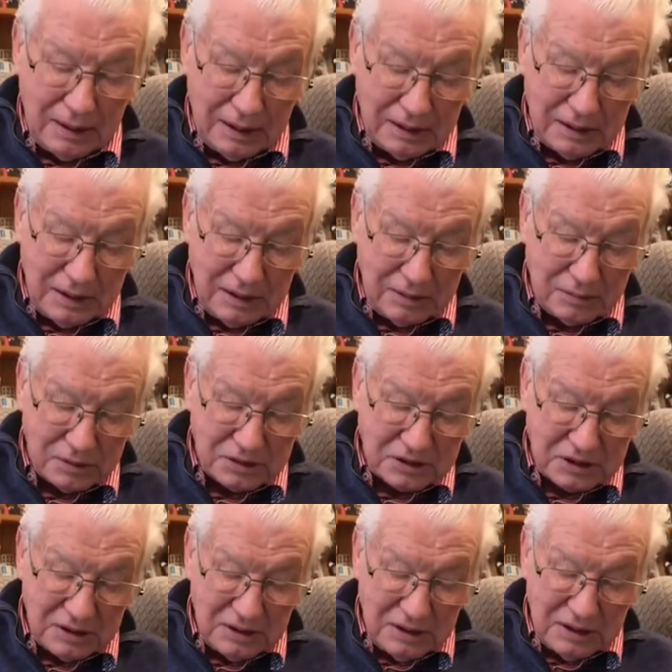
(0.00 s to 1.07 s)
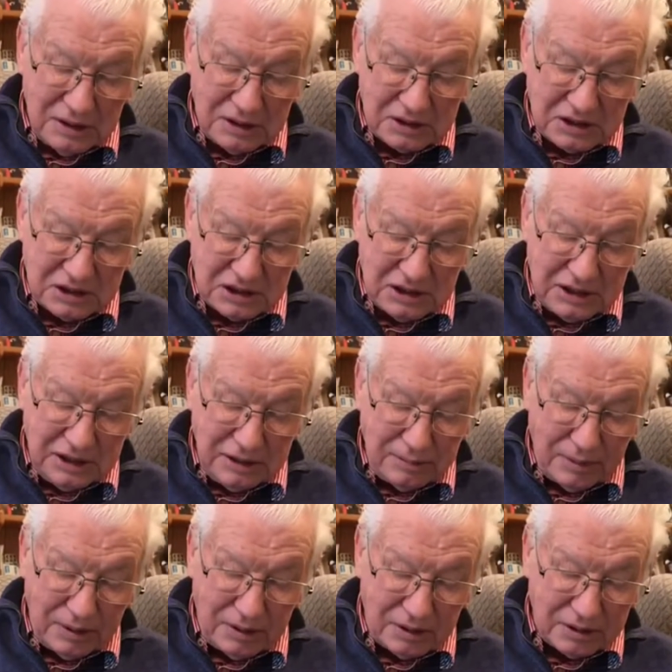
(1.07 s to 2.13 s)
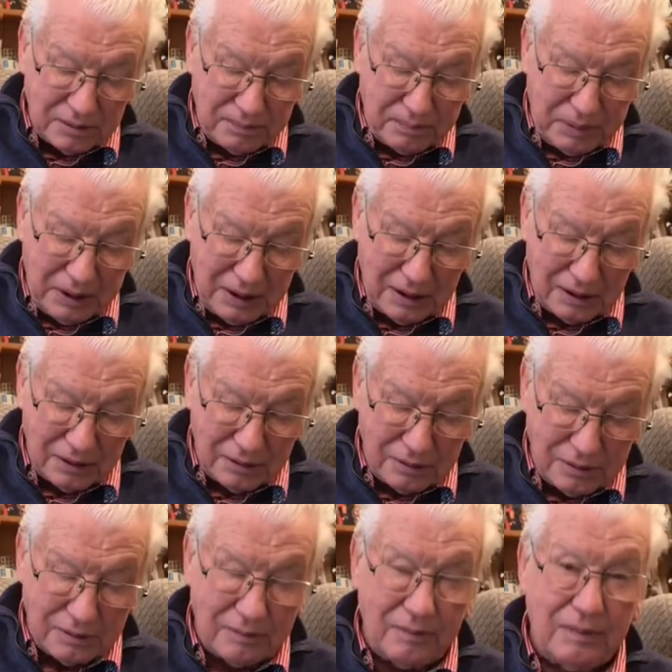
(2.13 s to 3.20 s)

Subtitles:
and he was asleep on a pillow.